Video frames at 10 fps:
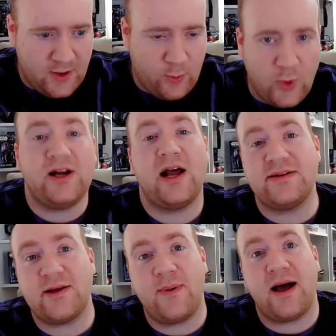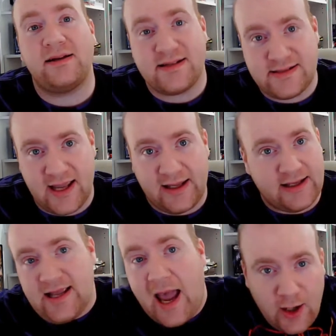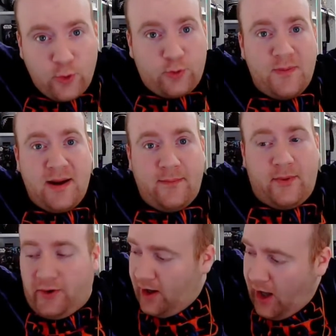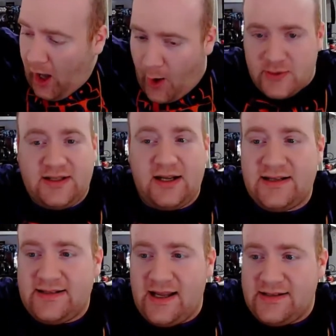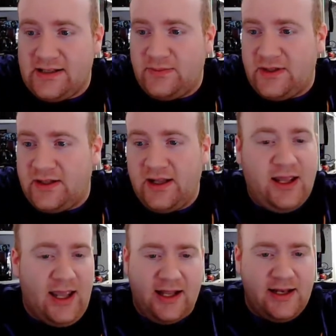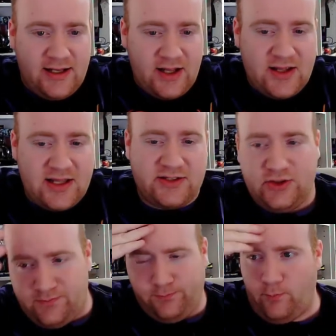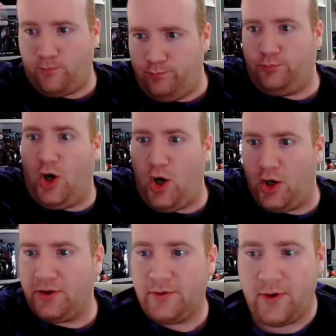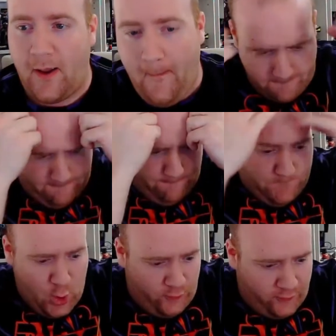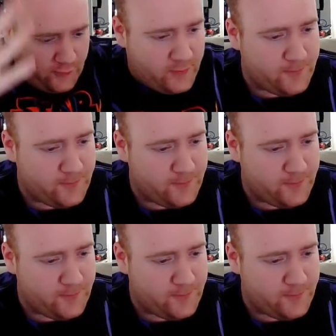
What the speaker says: what I was about to say, because I don't remember. I was going to say something, and then it's gone. Poof.